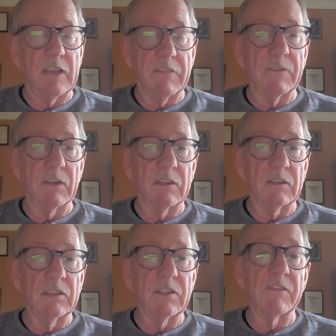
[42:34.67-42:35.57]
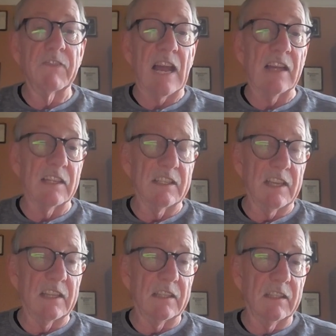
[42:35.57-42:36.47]
effort to
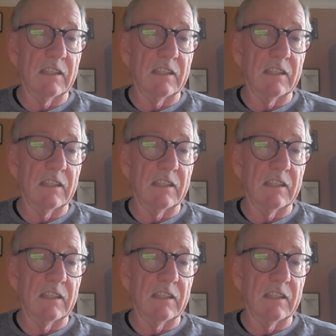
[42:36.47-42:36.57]
validate